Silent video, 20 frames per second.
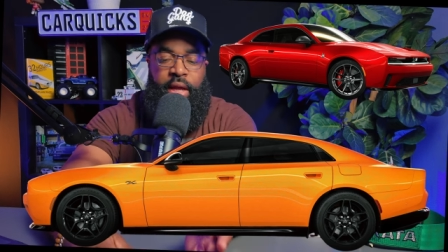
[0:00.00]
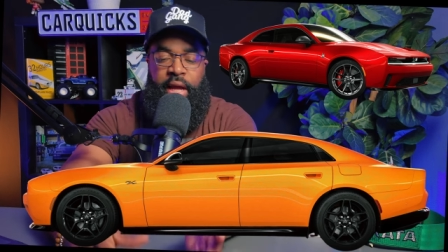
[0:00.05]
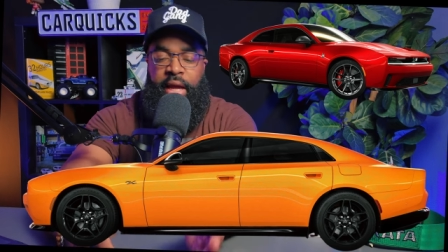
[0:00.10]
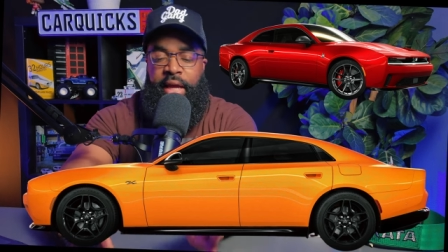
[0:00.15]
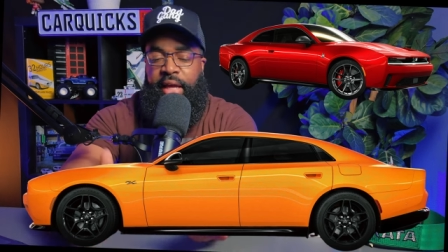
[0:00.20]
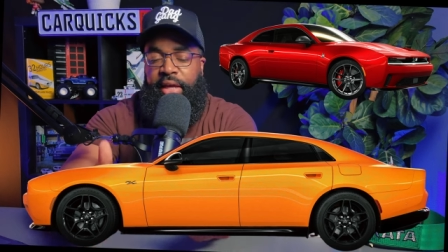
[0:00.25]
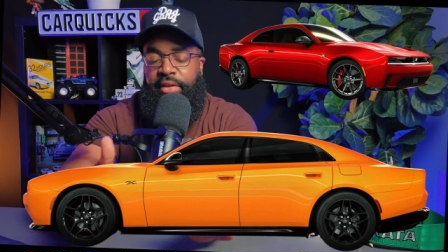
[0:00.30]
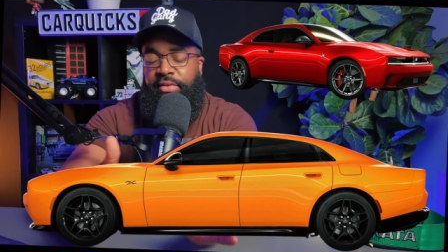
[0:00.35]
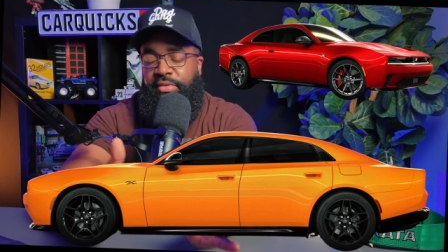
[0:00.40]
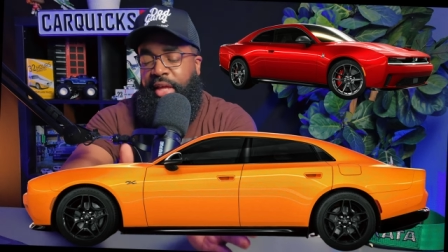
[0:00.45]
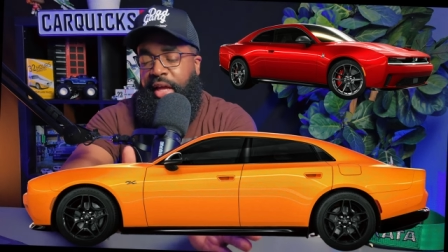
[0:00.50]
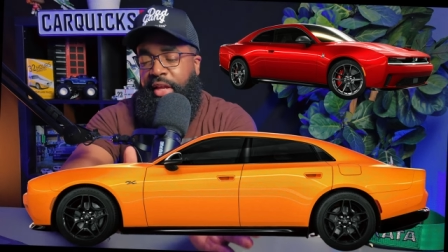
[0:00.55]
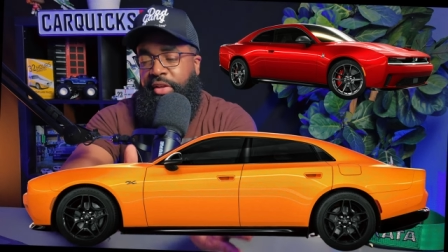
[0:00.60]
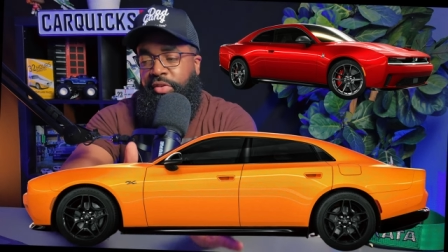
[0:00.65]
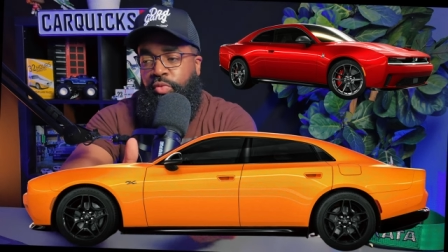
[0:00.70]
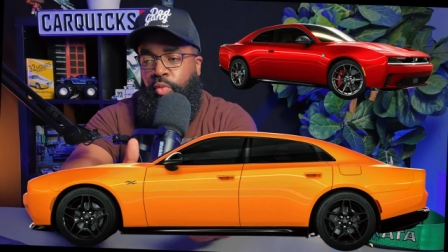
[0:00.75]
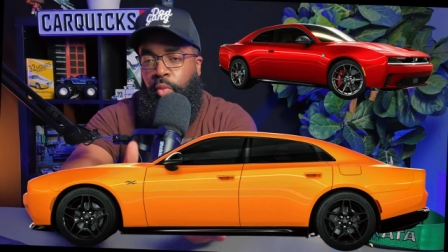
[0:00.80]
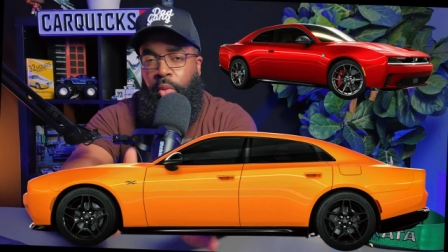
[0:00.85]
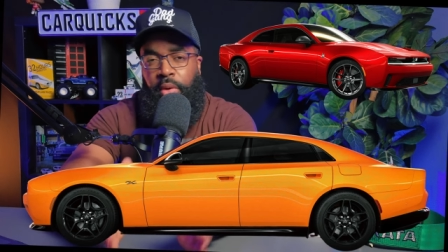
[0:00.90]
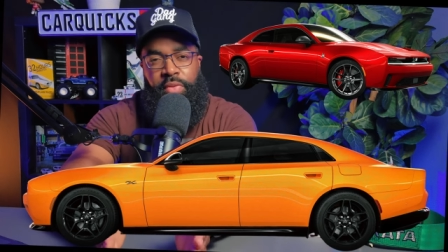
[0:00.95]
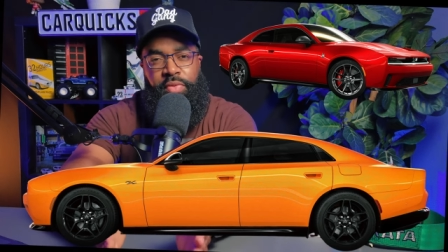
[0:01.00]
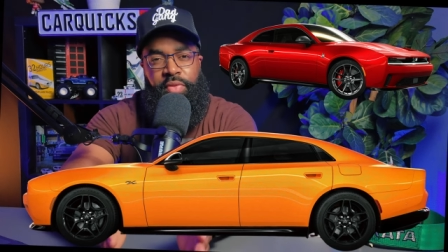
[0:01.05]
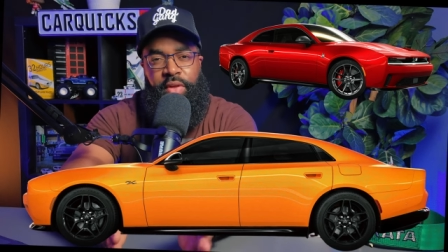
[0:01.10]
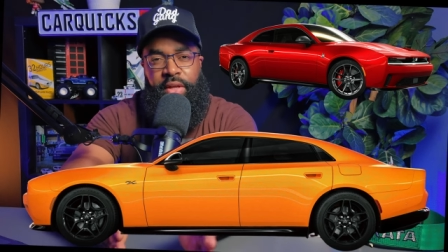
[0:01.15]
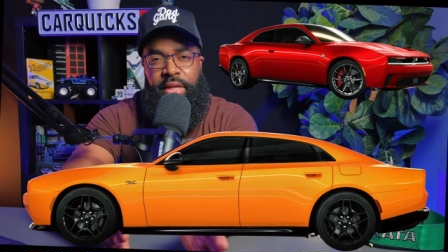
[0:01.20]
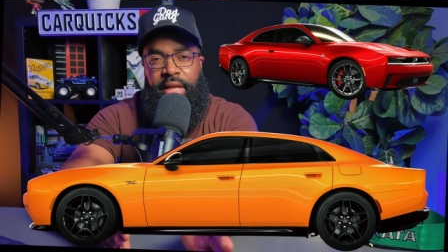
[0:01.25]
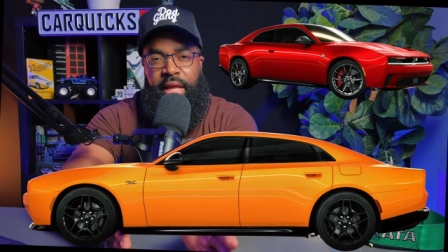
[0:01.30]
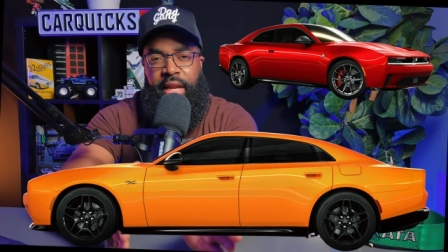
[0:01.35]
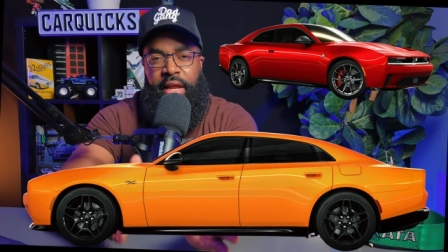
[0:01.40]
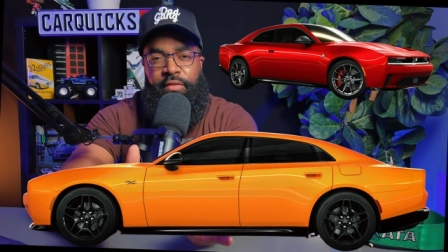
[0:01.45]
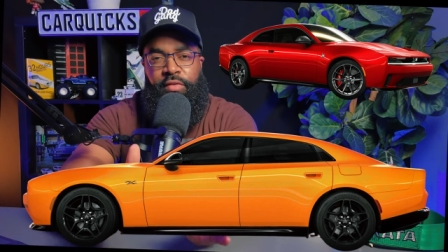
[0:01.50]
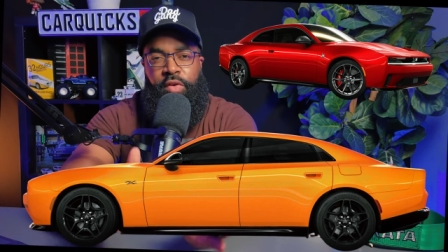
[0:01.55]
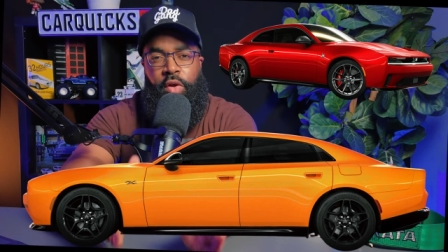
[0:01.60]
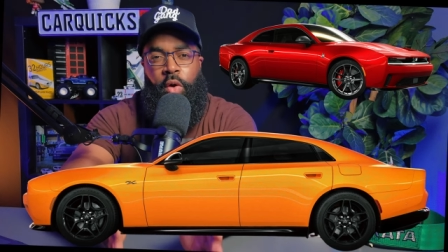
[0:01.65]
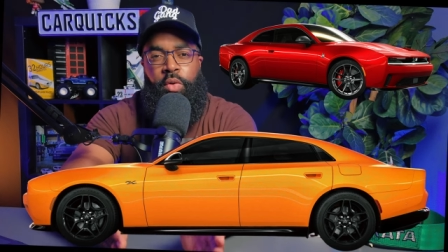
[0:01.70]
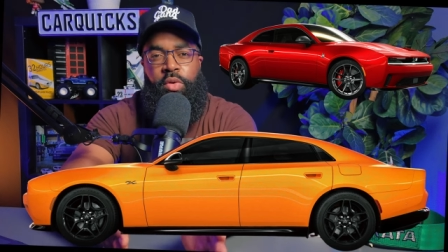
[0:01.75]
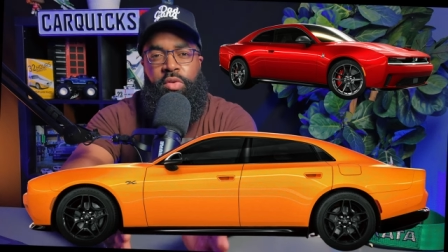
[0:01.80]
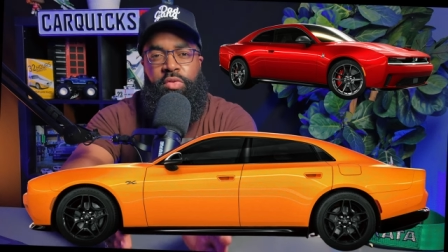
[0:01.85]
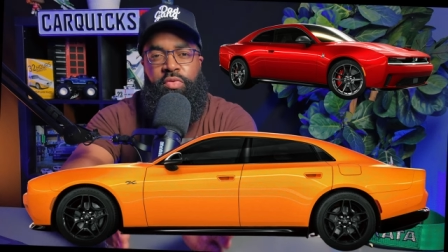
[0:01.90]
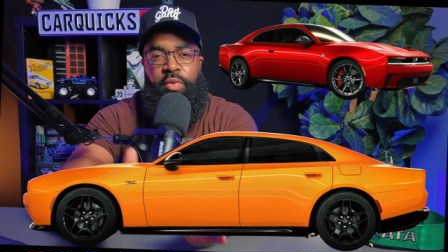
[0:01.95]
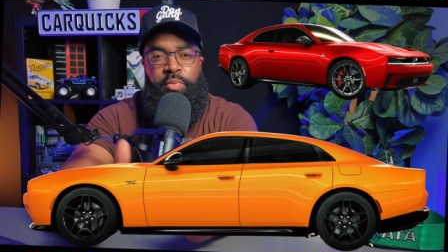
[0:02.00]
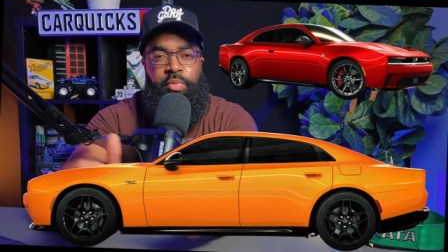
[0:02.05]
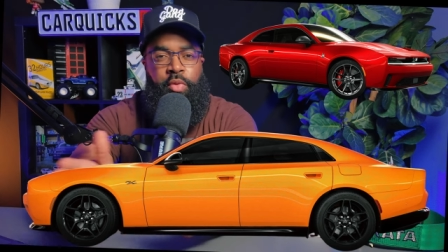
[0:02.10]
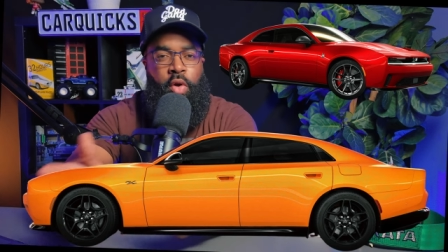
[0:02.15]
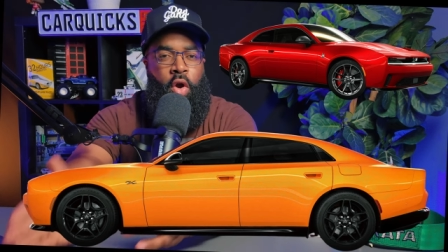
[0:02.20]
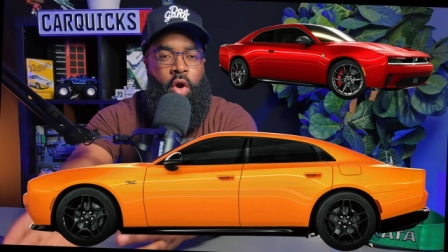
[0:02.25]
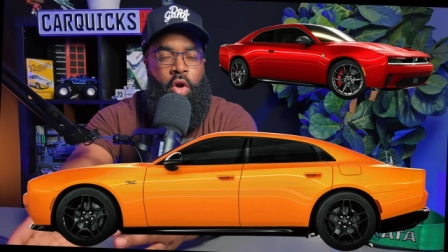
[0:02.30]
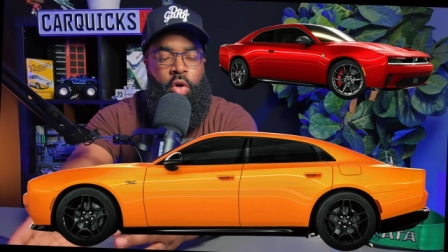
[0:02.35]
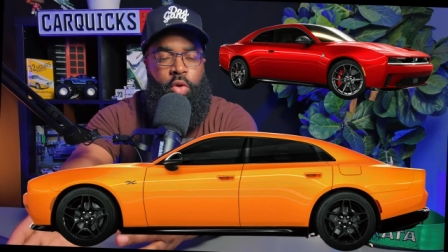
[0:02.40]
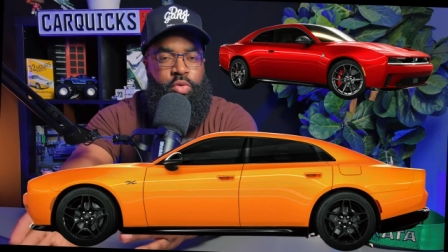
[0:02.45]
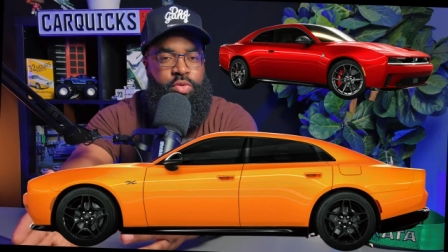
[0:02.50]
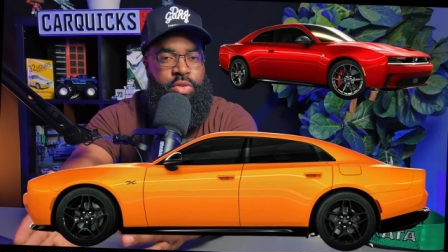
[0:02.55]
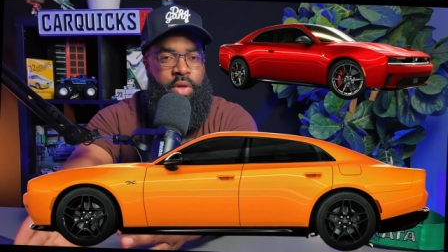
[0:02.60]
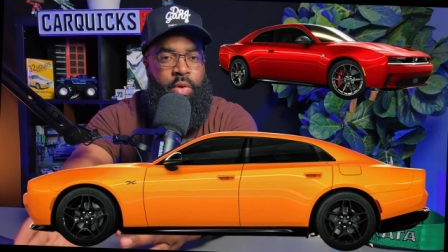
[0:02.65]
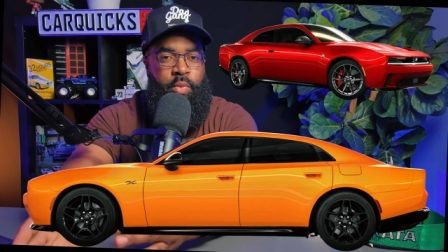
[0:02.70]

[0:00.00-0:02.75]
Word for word: I guess that is one thing that I've noticed from the articles I